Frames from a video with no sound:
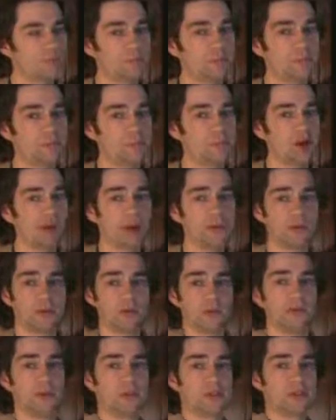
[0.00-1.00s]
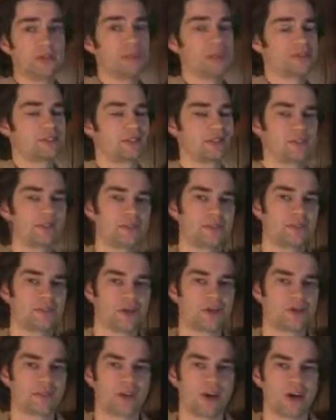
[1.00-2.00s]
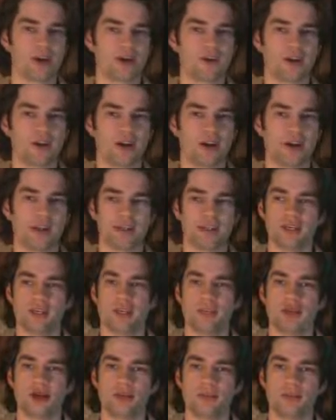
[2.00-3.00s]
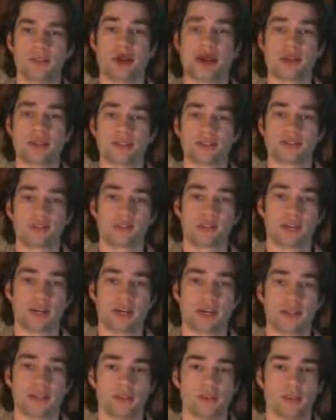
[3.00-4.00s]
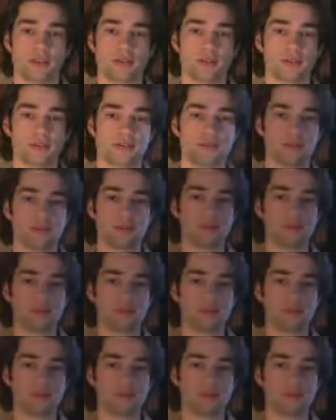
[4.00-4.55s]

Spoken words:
Big problem. That's the same thing we're talking about on the processor scale of things.